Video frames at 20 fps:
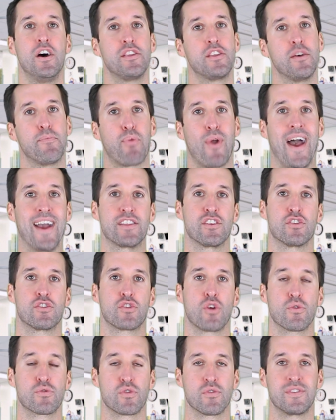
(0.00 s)
to practice
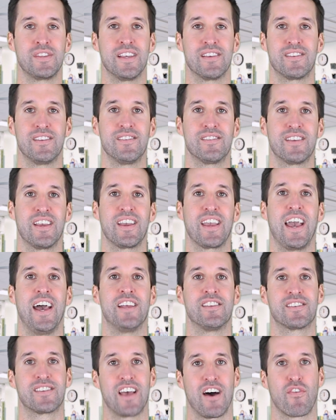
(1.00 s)
social distancing
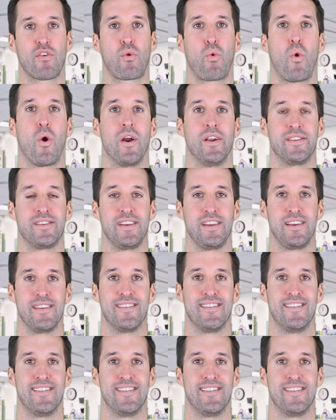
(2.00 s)
and self-quarantine.